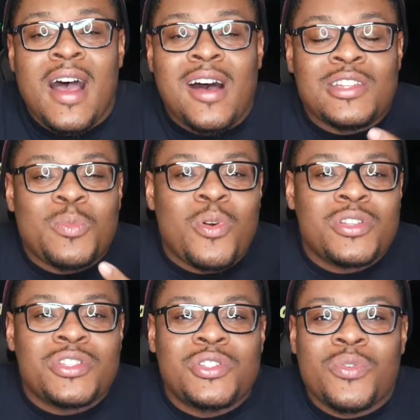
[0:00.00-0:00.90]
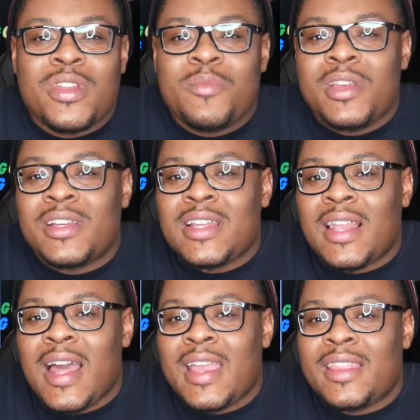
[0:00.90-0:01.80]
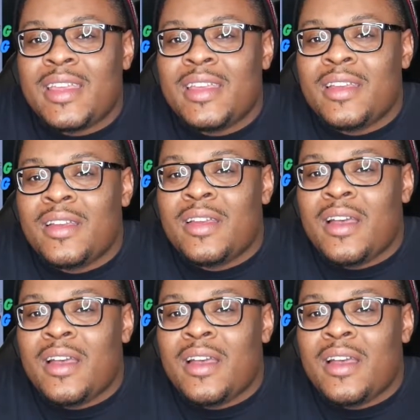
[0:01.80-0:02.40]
I was more just doing it because I liked it.